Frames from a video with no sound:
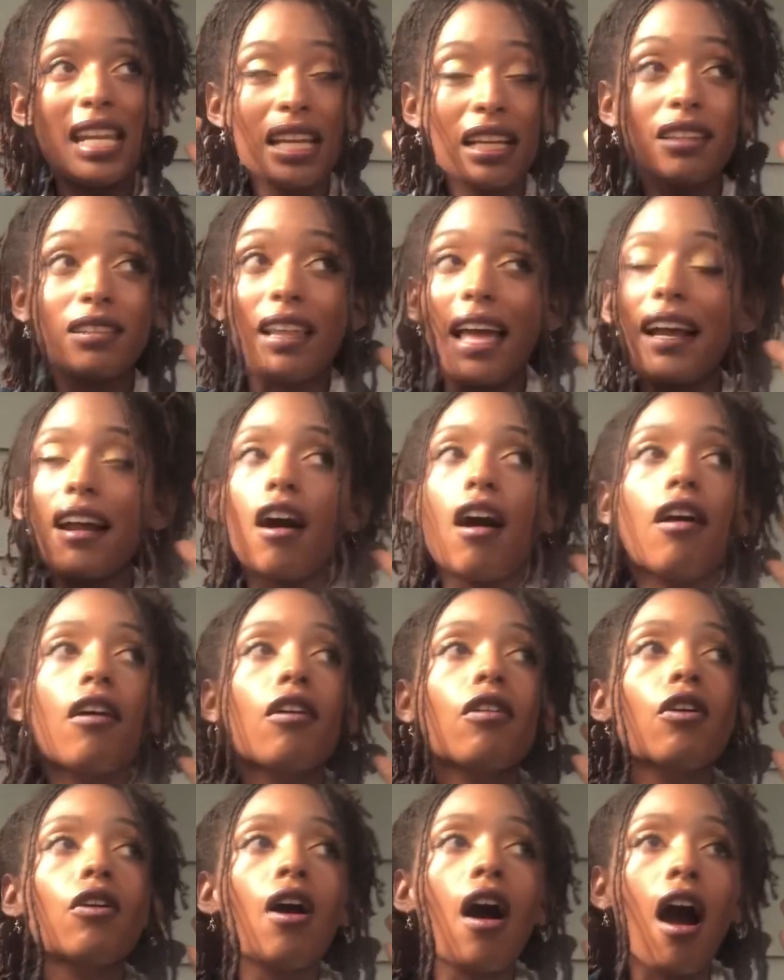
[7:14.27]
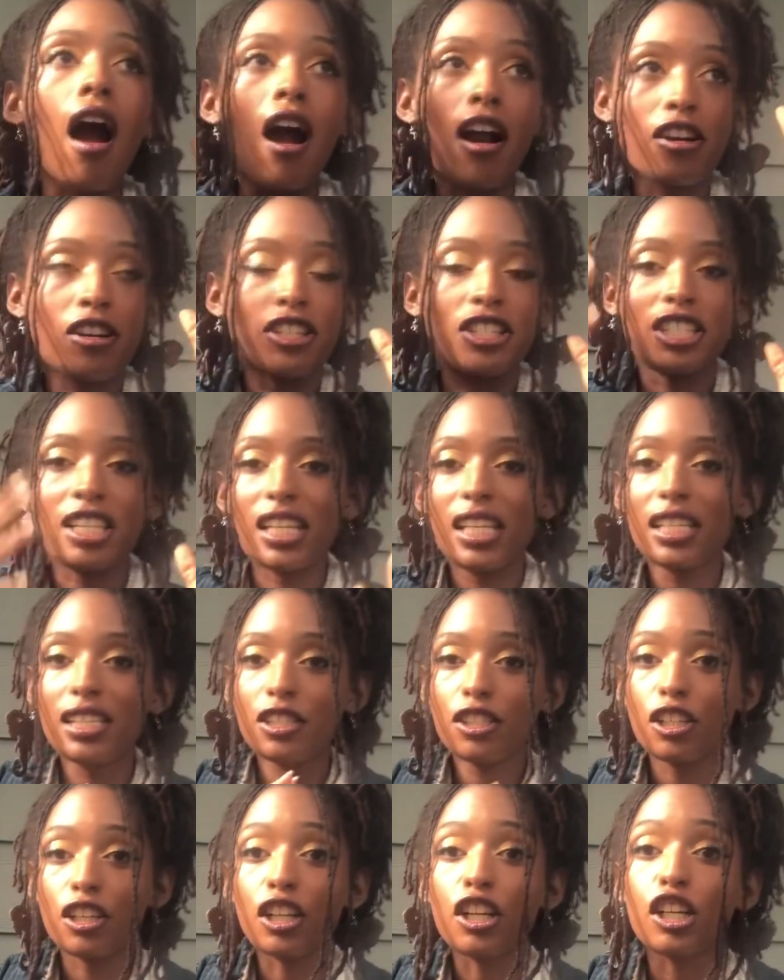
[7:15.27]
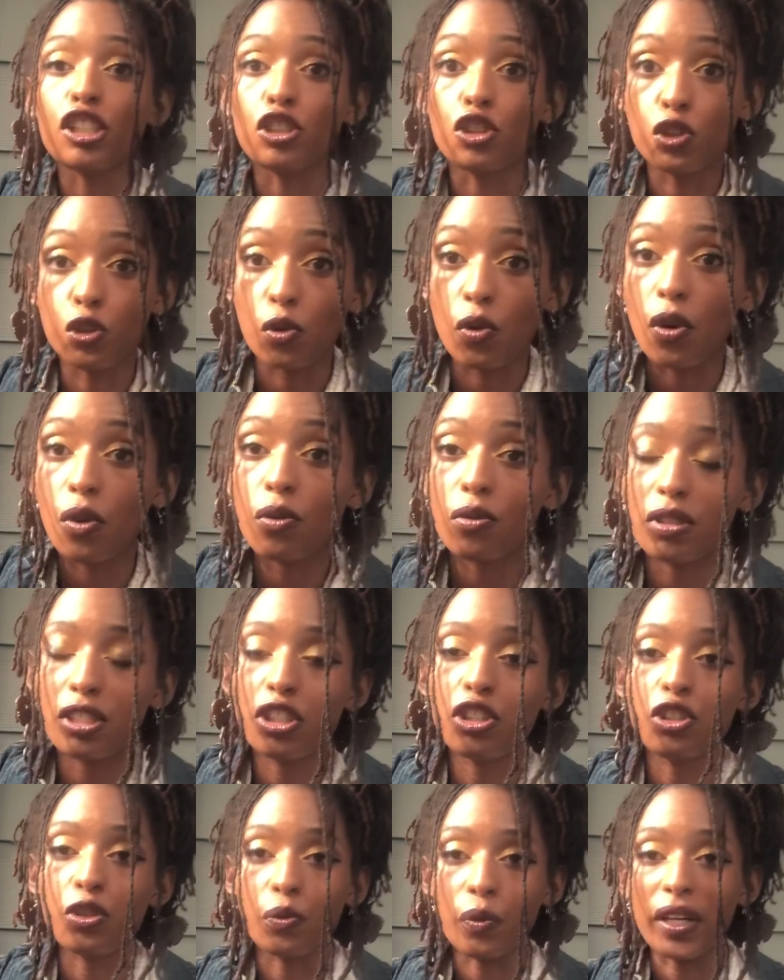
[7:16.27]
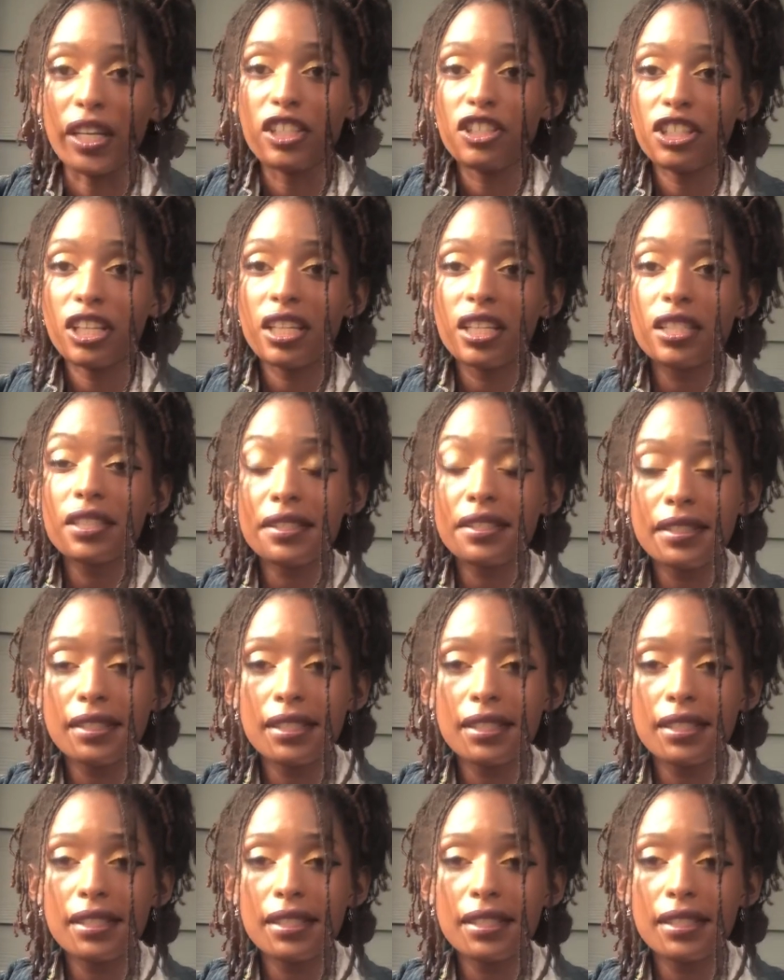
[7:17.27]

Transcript: like a harsh need to control situations.